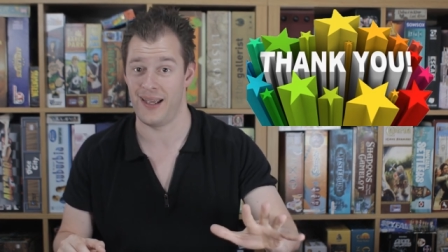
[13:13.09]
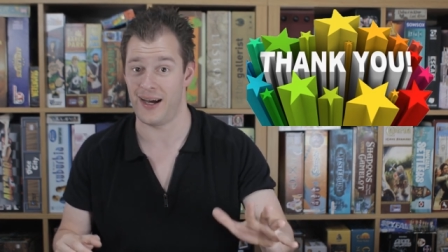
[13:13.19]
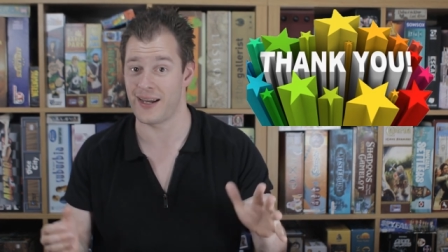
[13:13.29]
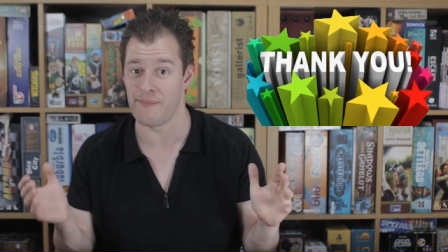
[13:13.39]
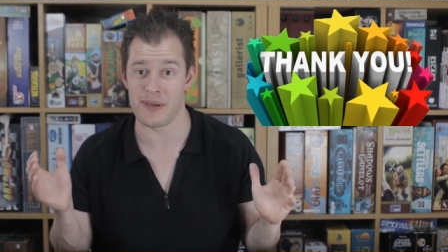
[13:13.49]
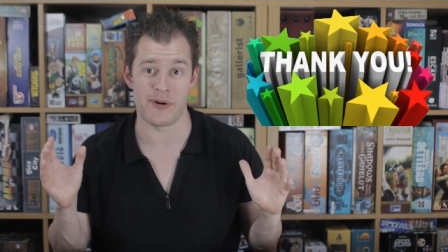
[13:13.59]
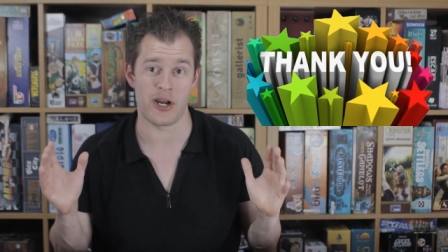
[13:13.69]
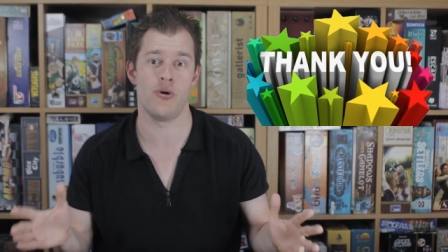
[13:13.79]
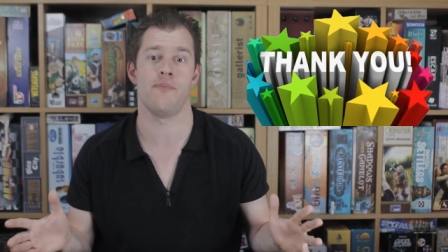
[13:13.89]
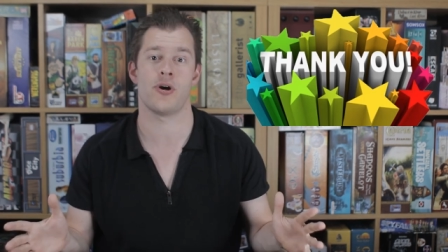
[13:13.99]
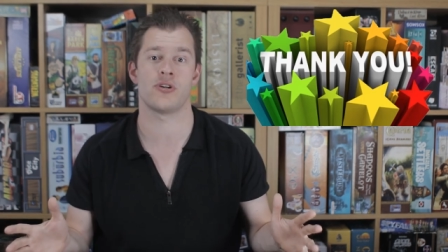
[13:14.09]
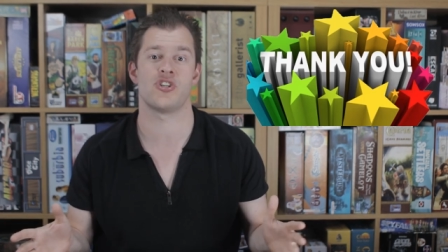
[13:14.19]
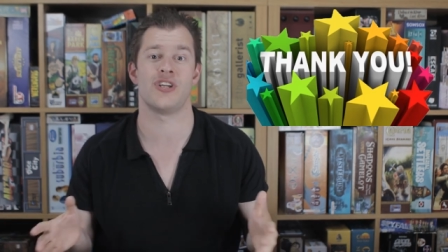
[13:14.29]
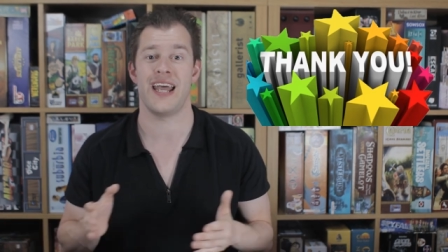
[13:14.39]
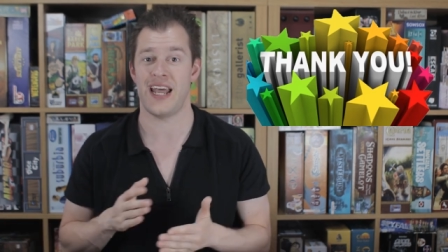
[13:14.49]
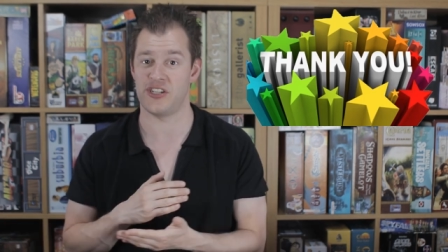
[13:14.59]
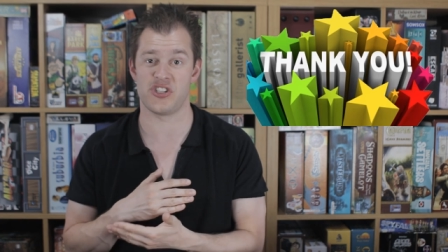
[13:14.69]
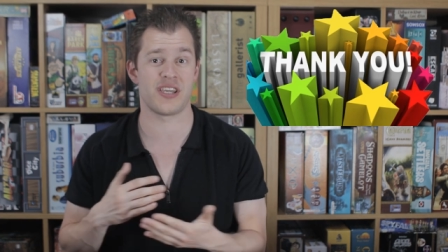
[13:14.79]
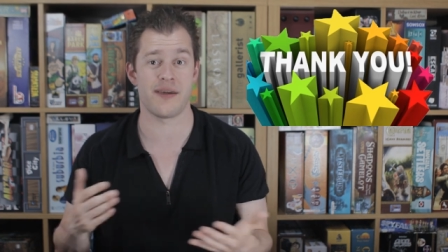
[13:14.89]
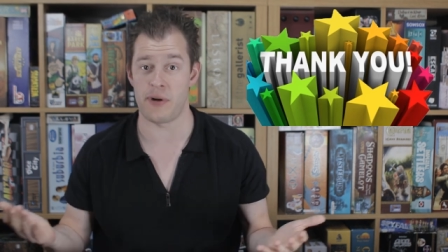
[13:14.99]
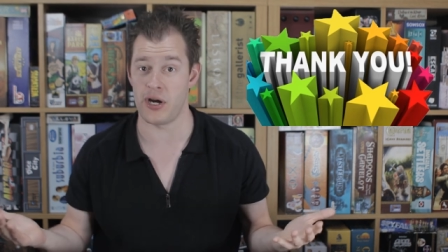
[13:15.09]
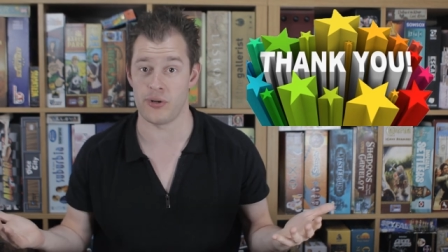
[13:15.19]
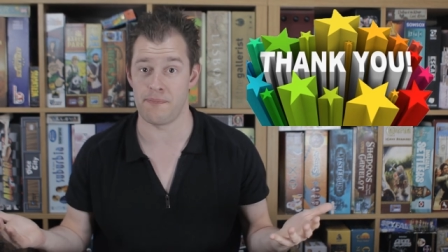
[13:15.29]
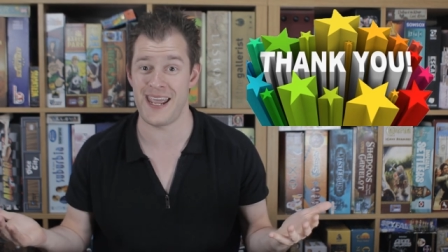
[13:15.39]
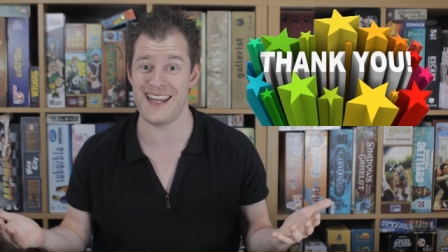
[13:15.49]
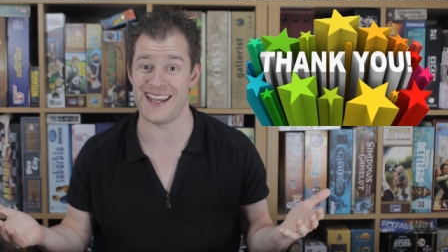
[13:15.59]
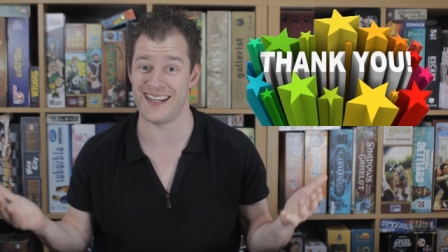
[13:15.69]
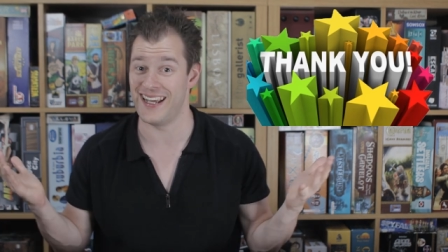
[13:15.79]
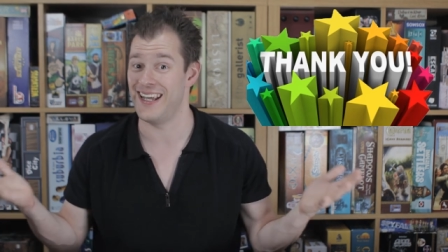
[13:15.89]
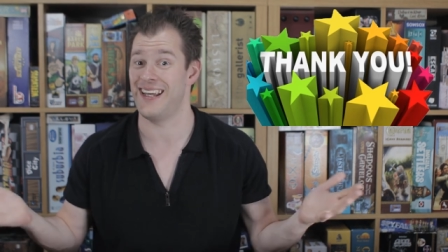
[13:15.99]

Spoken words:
I can be my own person and just give my own opinion.